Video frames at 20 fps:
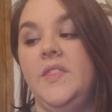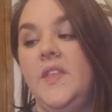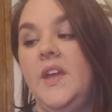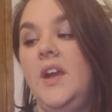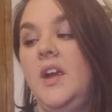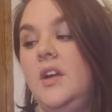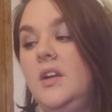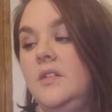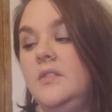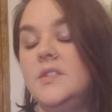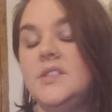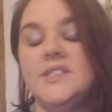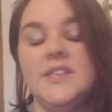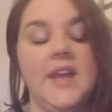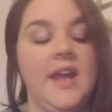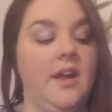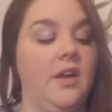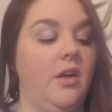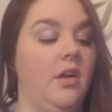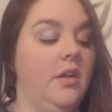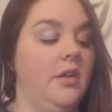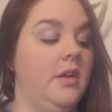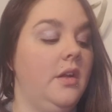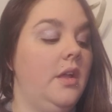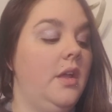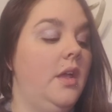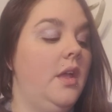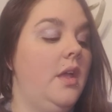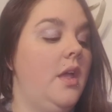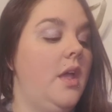there and snack on.
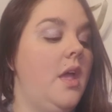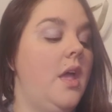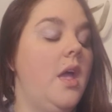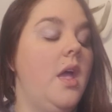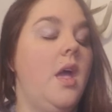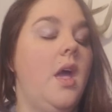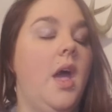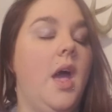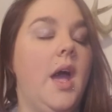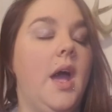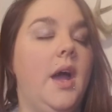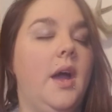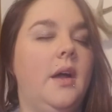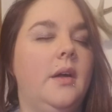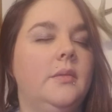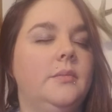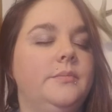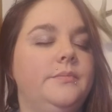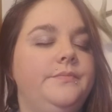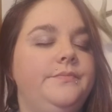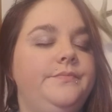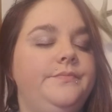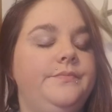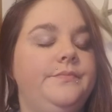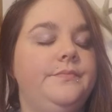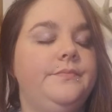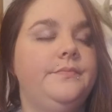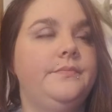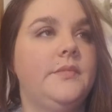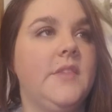
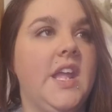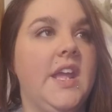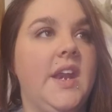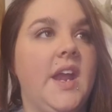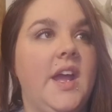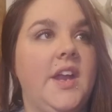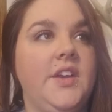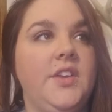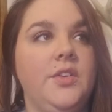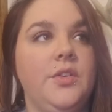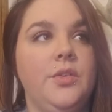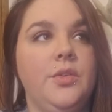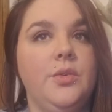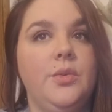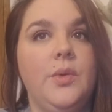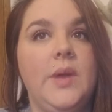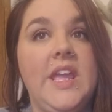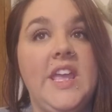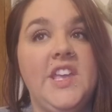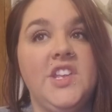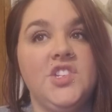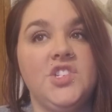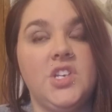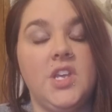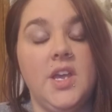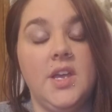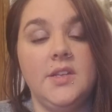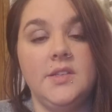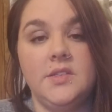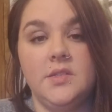And I do hinge
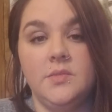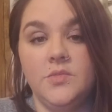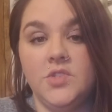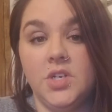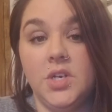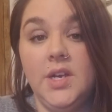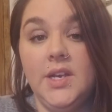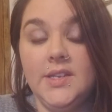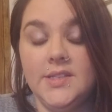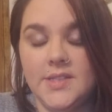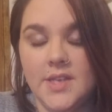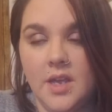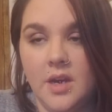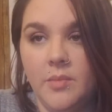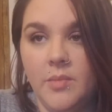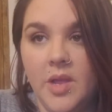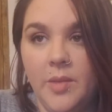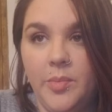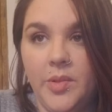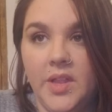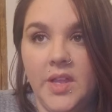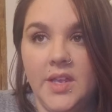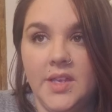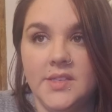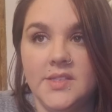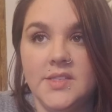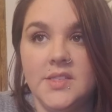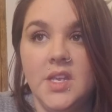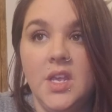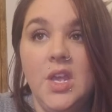cut some trees out at my
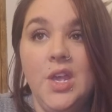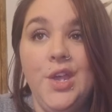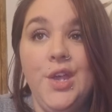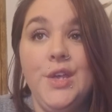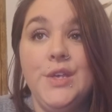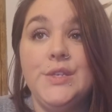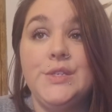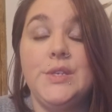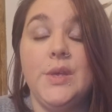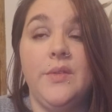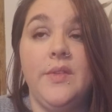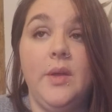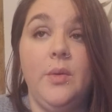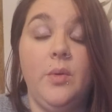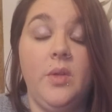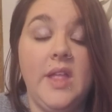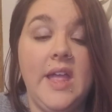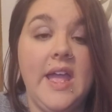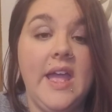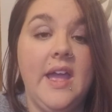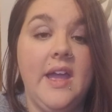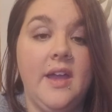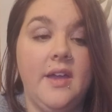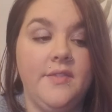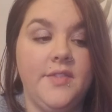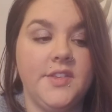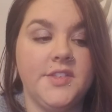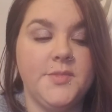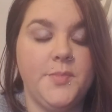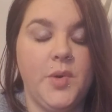place, so they will have
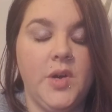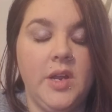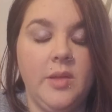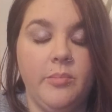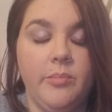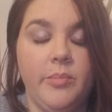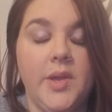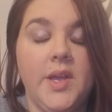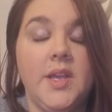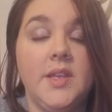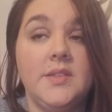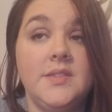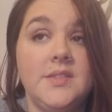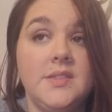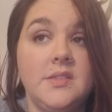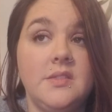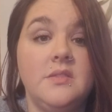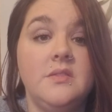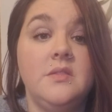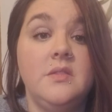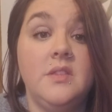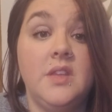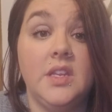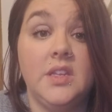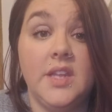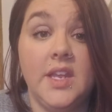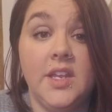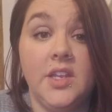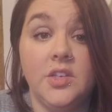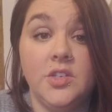the spring buds that
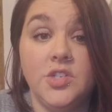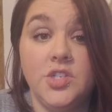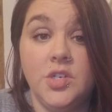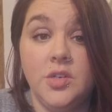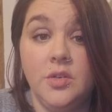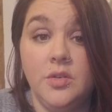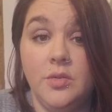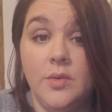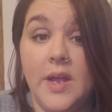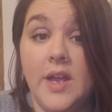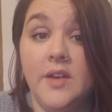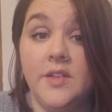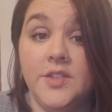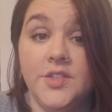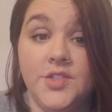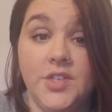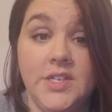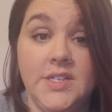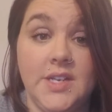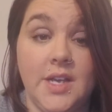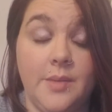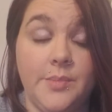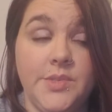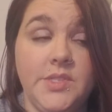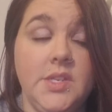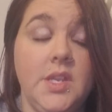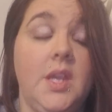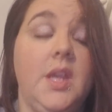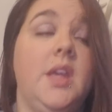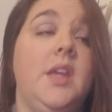they can chew out of the
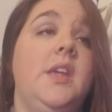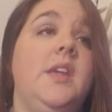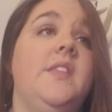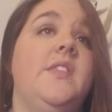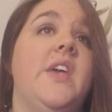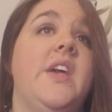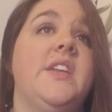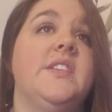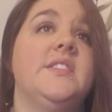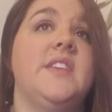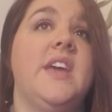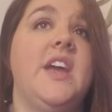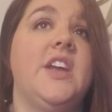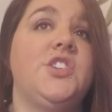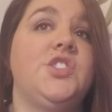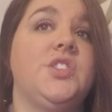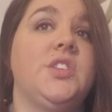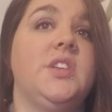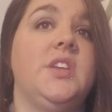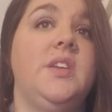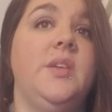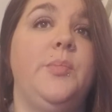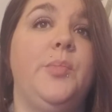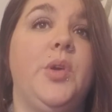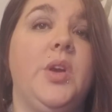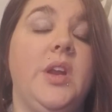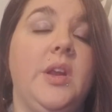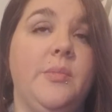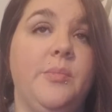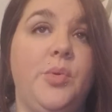treetops. That is actually
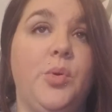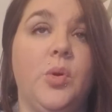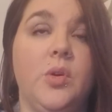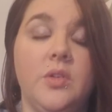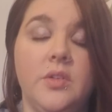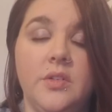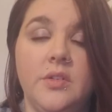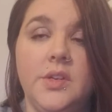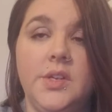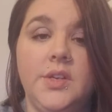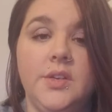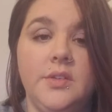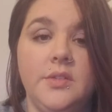pretty important